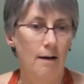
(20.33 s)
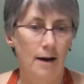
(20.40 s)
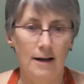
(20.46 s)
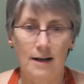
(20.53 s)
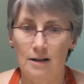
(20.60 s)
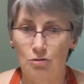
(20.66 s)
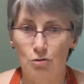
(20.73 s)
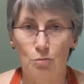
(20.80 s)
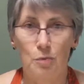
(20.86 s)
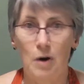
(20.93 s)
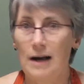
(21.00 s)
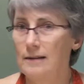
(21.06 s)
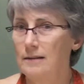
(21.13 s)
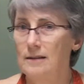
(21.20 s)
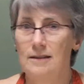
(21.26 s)
a cultural
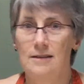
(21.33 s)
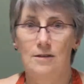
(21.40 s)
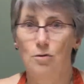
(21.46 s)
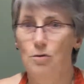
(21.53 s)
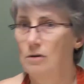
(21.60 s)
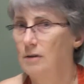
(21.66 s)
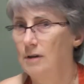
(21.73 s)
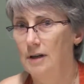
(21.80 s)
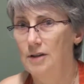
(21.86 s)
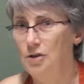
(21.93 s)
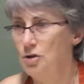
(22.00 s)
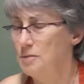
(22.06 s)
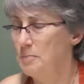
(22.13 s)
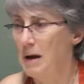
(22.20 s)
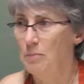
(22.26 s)
practice or a
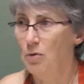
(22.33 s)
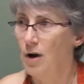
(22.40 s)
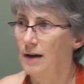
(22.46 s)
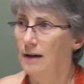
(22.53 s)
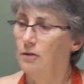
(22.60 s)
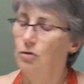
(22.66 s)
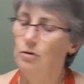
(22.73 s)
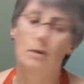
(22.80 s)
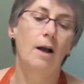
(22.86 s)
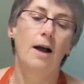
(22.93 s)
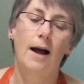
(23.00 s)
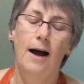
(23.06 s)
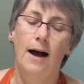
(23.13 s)
newspaper article,